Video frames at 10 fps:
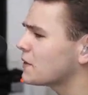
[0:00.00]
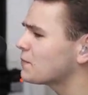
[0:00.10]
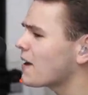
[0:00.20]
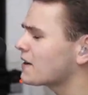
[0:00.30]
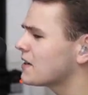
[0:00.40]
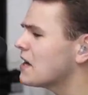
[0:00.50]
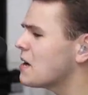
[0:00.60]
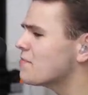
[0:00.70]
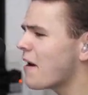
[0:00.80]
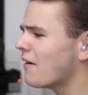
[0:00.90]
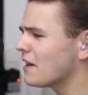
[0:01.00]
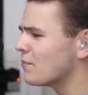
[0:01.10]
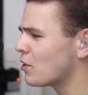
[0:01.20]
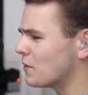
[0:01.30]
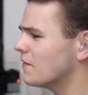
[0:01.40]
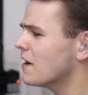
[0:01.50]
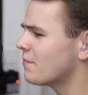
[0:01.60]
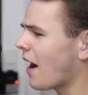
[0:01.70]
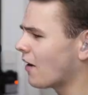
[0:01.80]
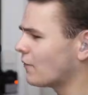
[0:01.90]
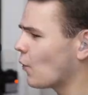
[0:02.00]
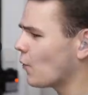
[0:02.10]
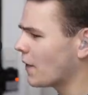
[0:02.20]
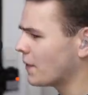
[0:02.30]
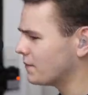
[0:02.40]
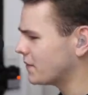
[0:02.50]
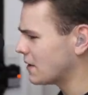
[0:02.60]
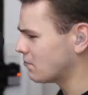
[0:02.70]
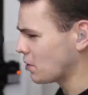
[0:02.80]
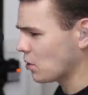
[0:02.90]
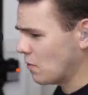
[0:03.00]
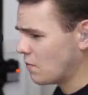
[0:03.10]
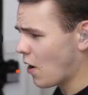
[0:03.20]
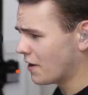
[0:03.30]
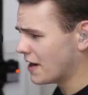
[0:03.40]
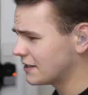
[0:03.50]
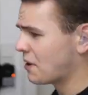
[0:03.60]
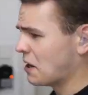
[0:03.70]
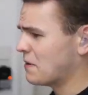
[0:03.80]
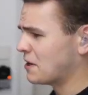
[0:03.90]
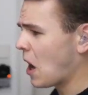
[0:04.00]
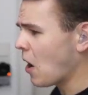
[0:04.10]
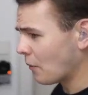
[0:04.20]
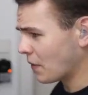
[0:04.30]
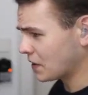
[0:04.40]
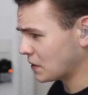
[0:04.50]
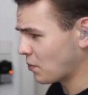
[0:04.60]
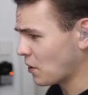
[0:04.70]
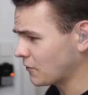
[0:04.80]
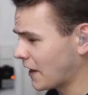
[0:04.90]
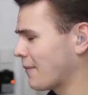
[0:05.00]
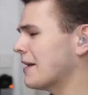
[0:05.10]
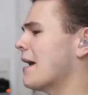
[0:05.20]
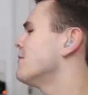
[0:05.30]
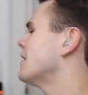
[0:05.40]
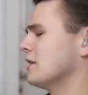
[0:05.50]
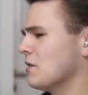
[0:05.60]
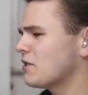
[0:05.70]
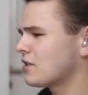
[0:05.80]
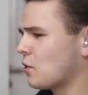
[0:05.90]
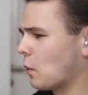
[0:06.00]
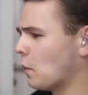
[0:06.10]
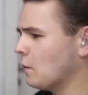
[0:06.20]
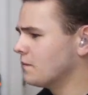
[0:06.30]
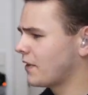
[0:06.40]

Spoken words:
This plane is barely more powerful than the real one But here we go. This is perfect. I mean, it looks cool.